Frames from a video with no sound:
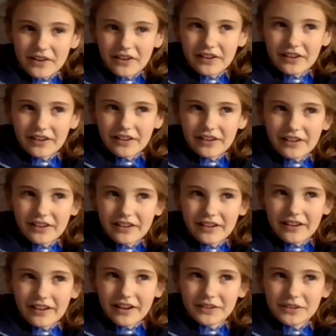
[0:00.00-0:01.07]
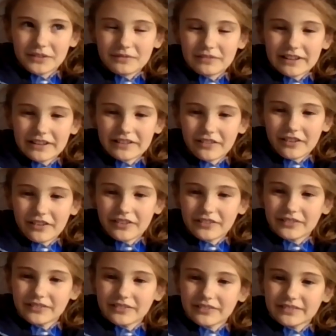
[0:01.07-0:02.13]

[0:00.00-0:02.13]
I don't really know.